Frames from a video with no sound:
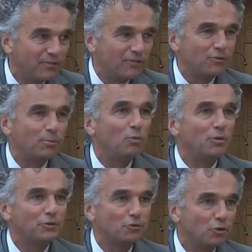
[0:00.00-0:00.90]
very visible
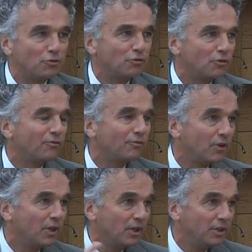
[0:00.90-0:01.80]
what the choices of
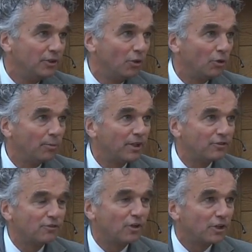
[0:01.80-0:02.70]
the oil
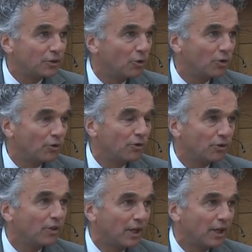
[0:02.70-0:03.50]
majors are, the oil